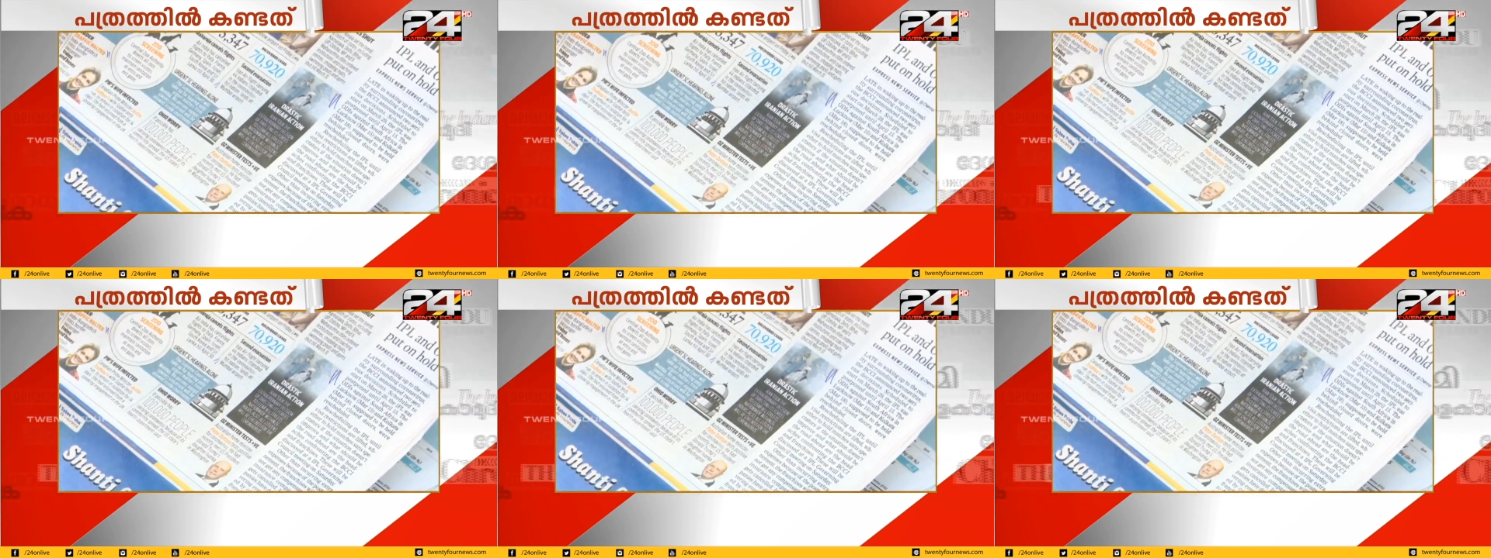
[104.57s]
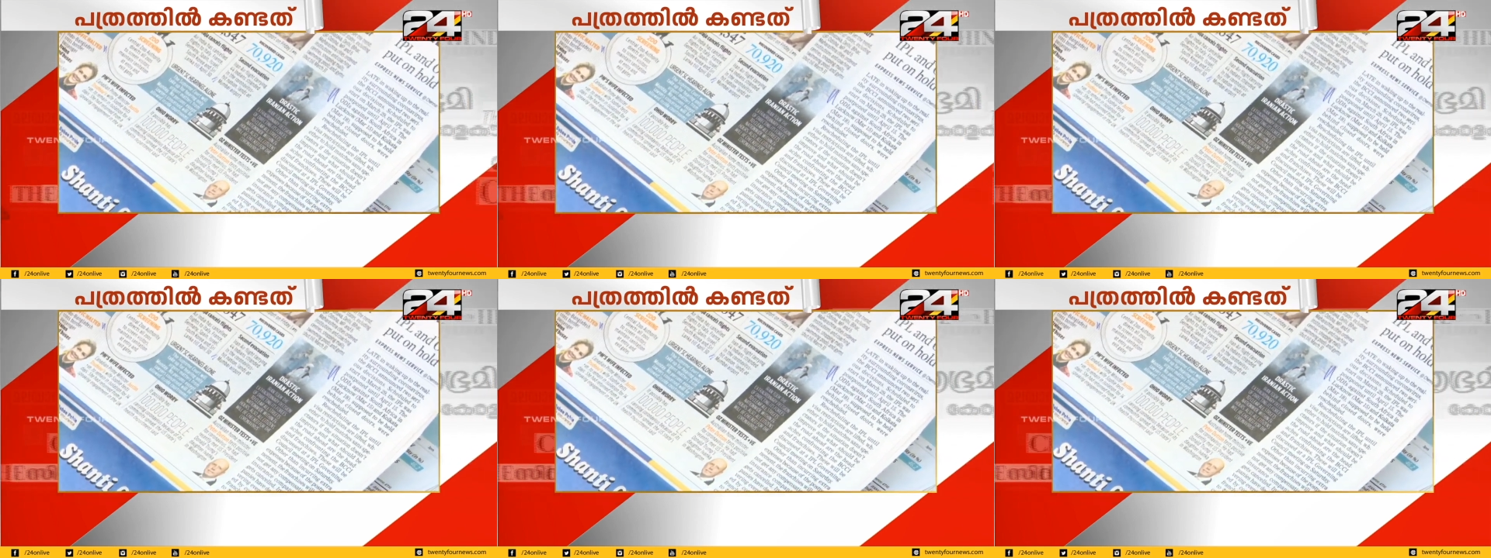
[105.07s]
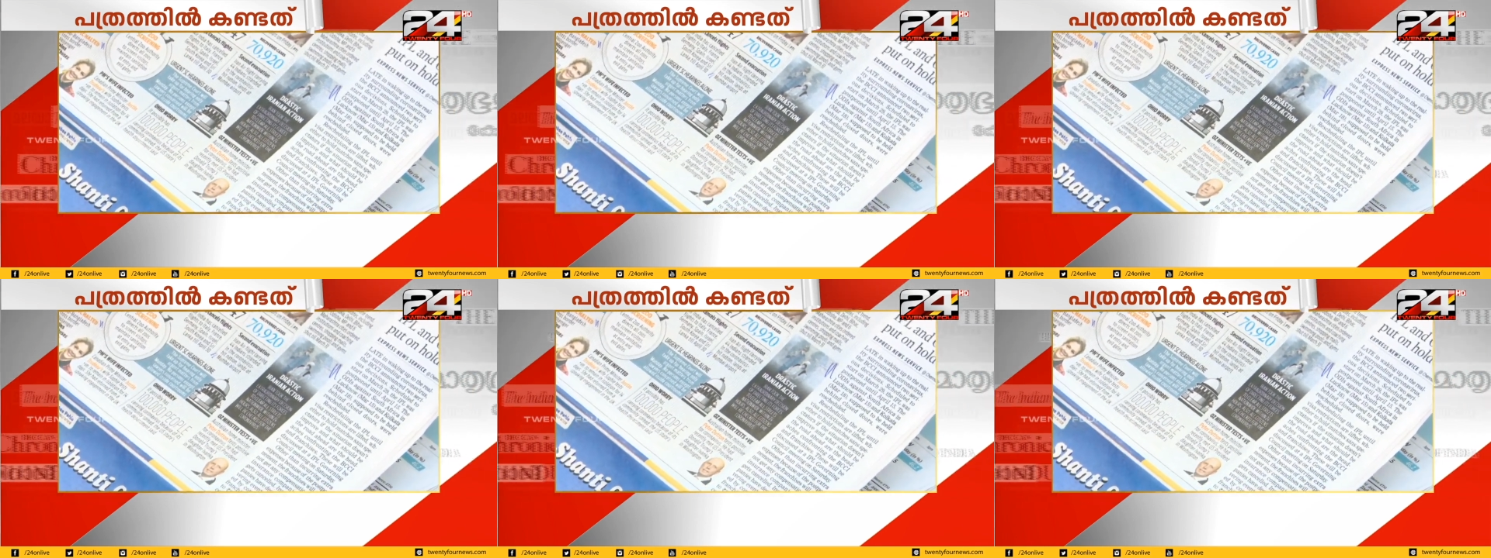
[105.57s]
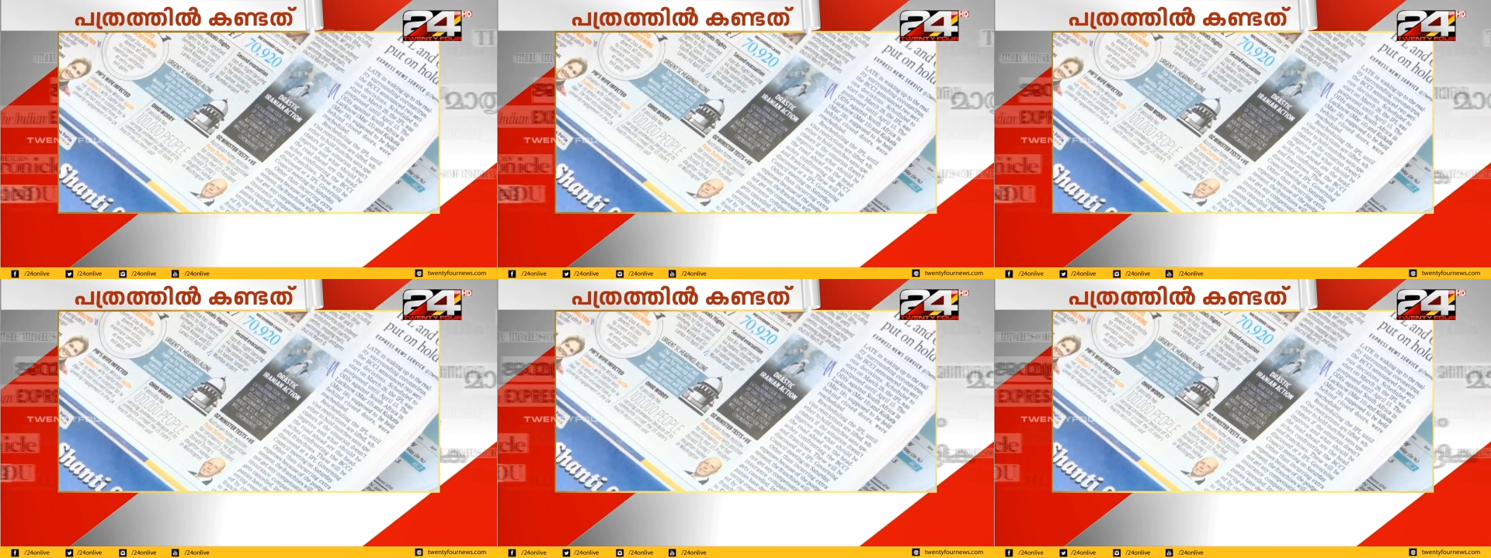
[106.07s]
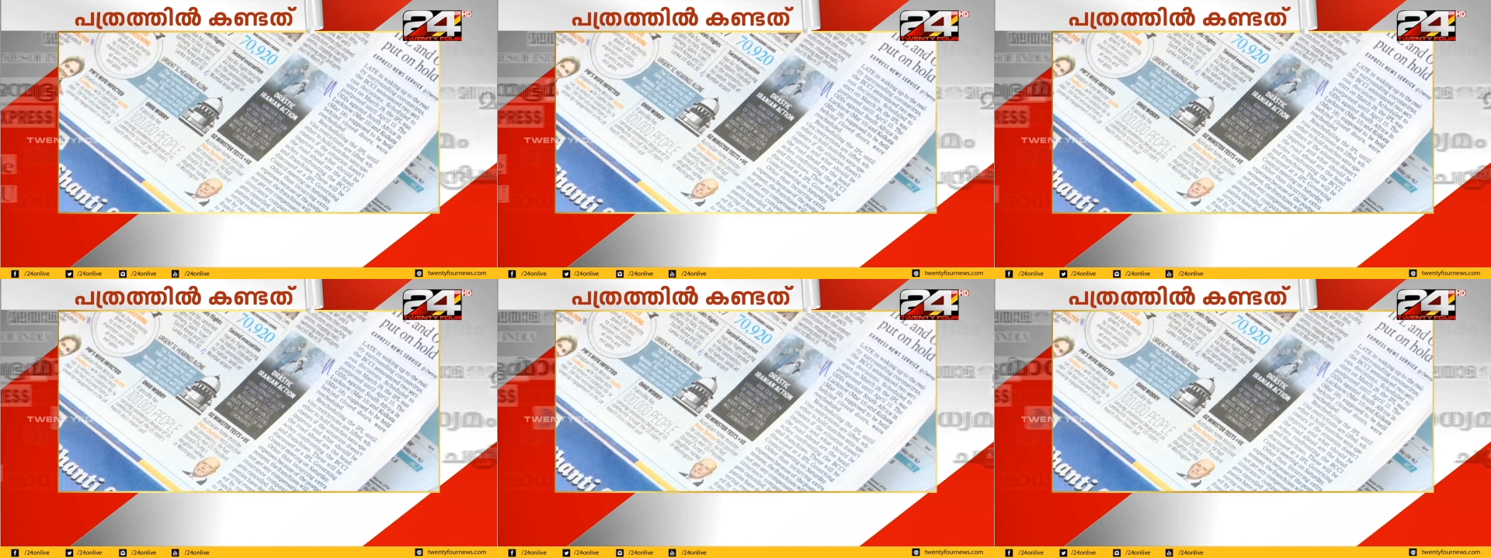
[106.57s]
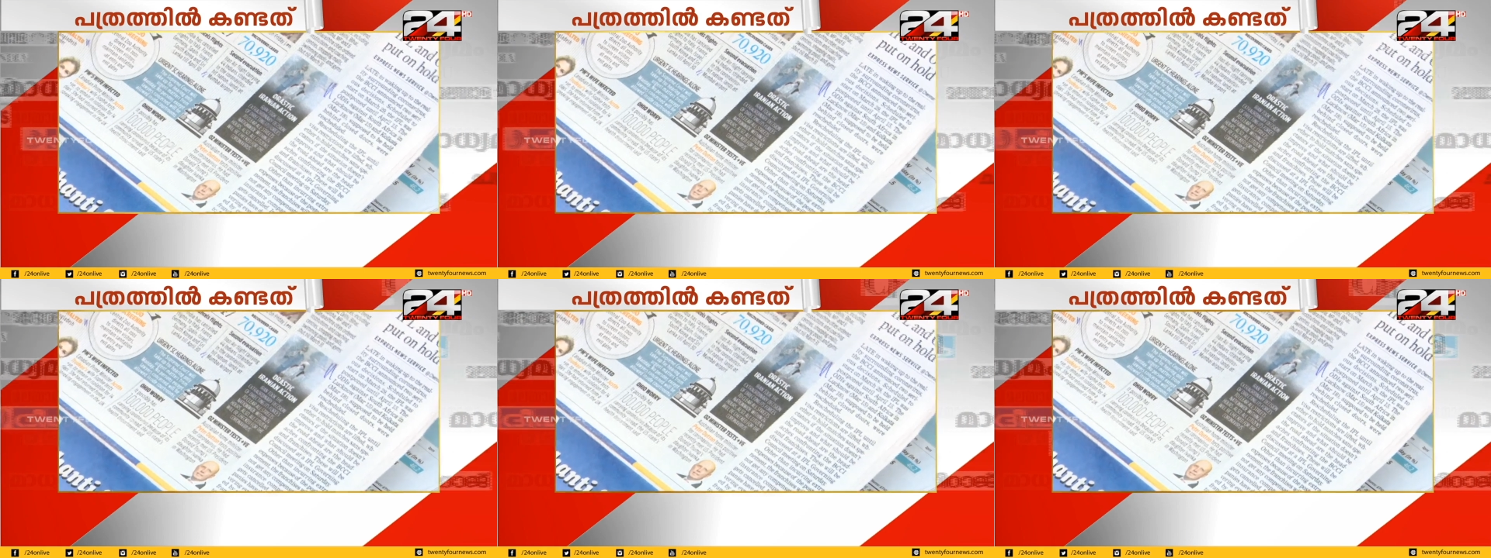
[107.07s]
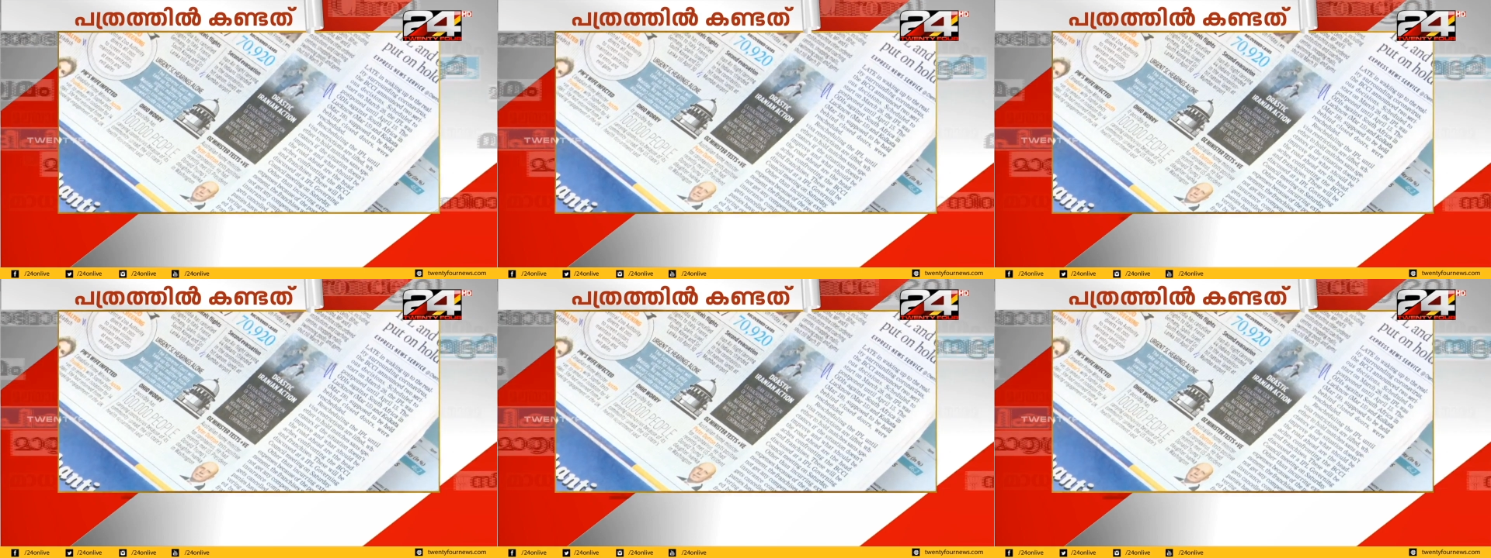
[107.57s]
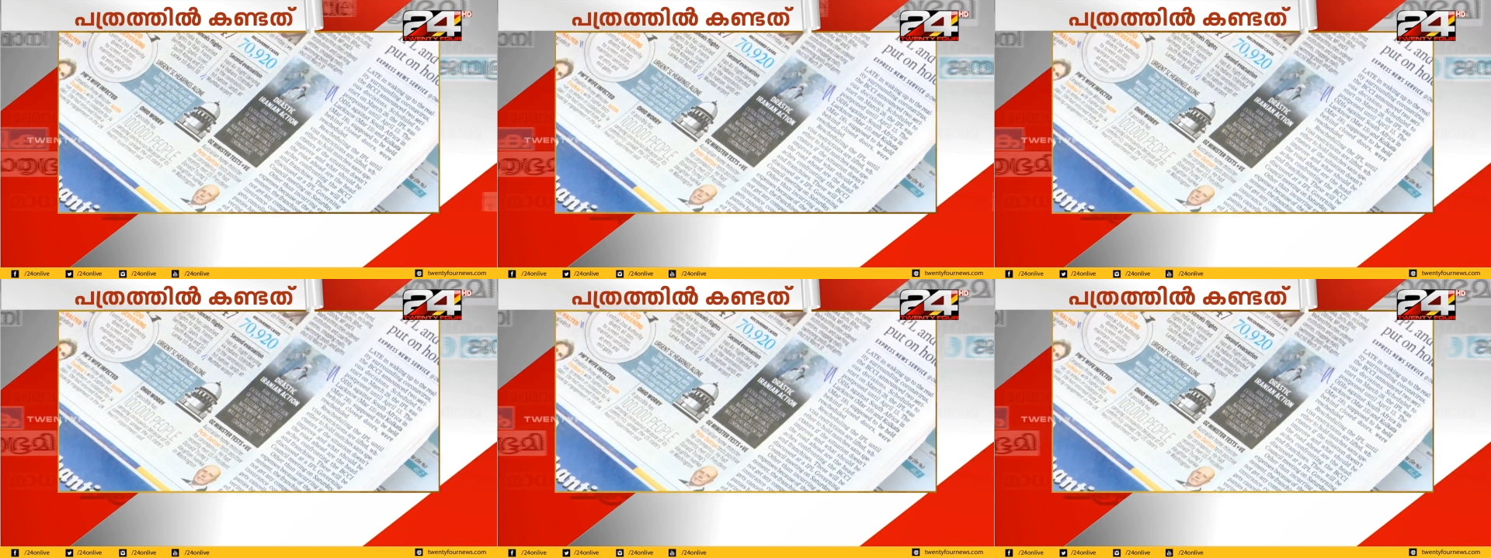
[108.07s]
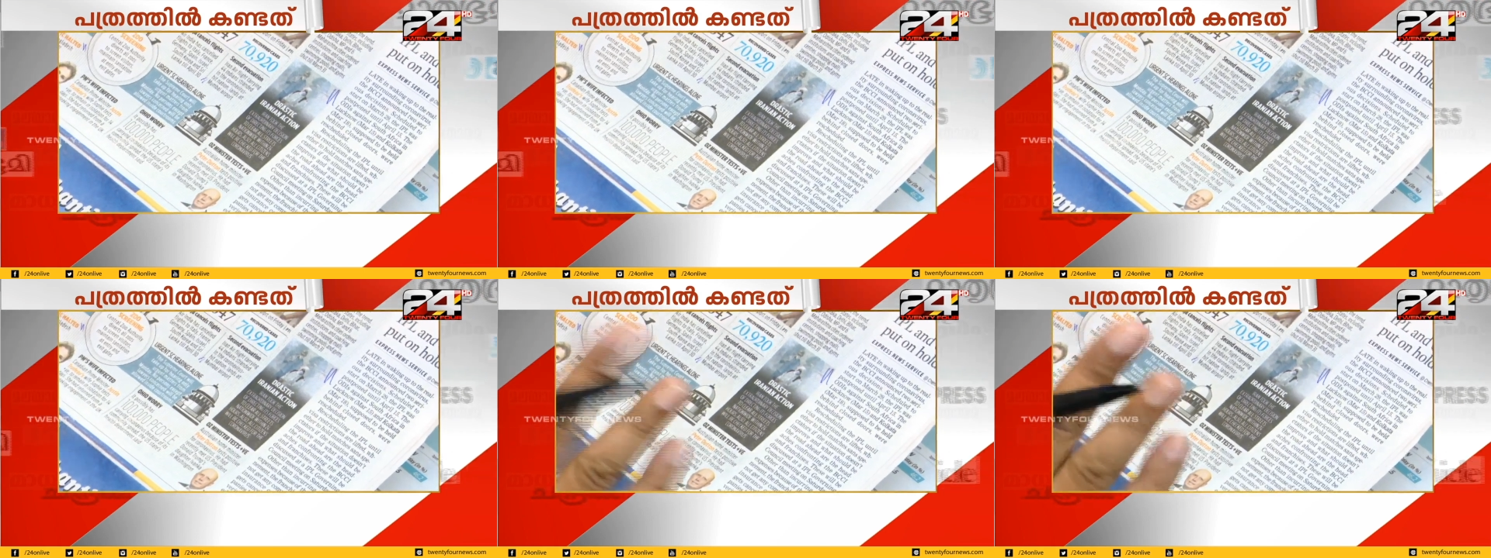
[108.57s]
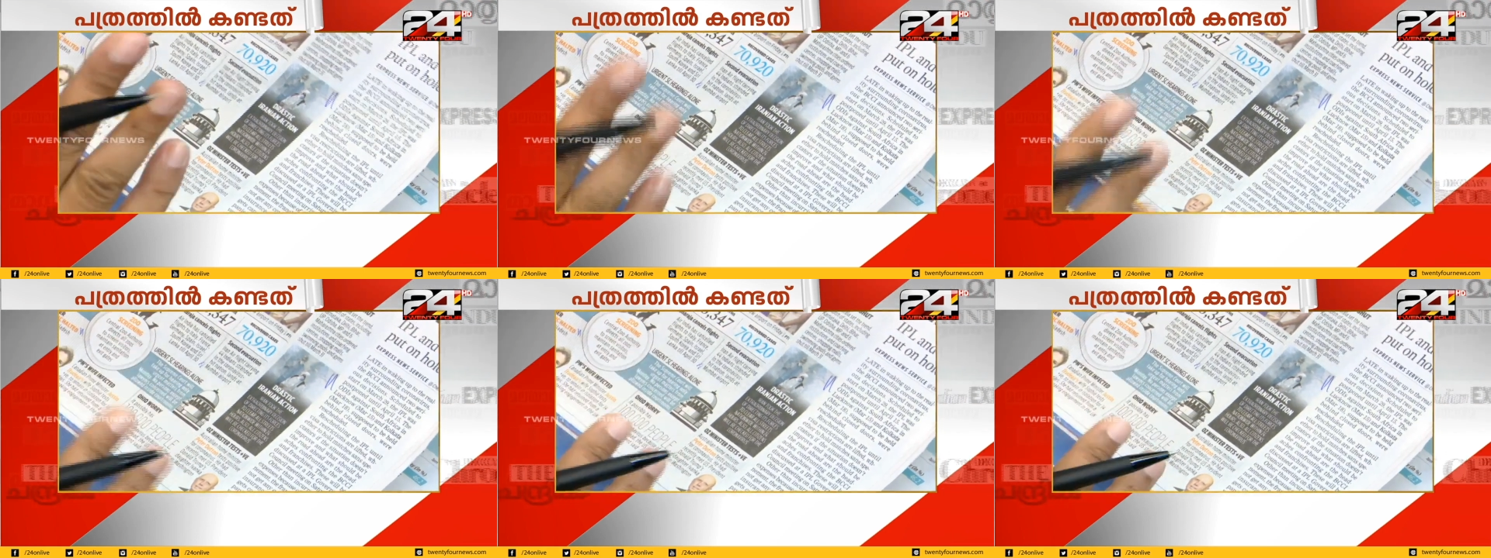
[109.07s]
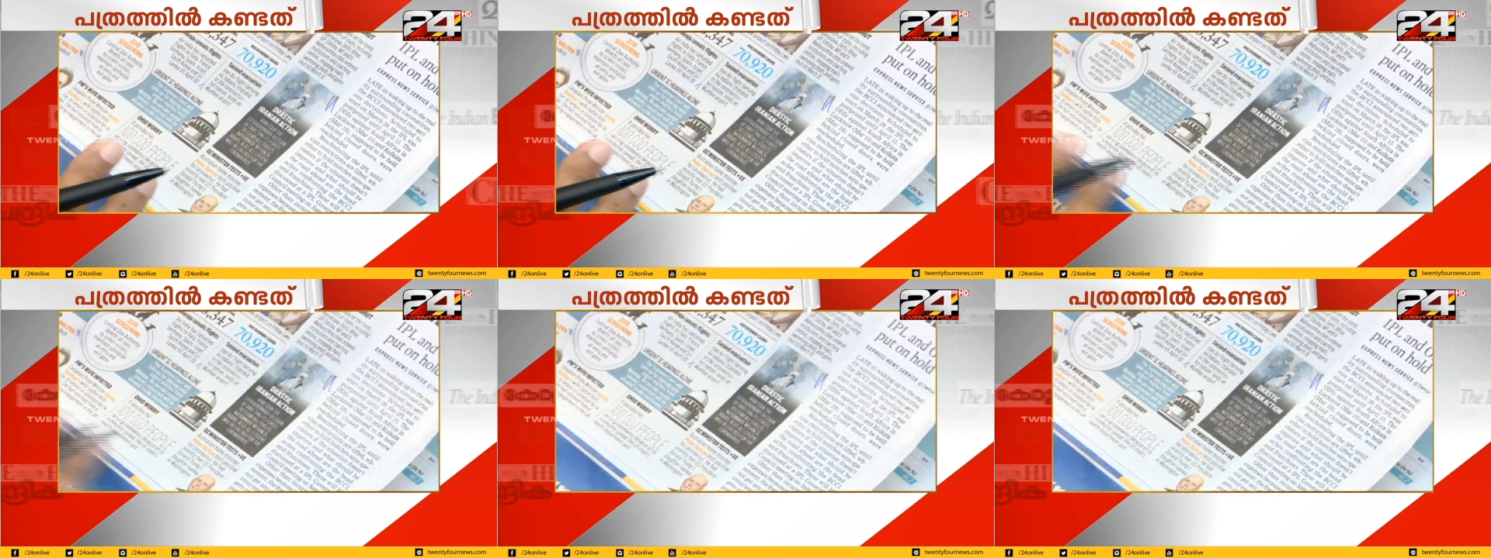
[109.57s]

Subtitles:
(no speaker visible)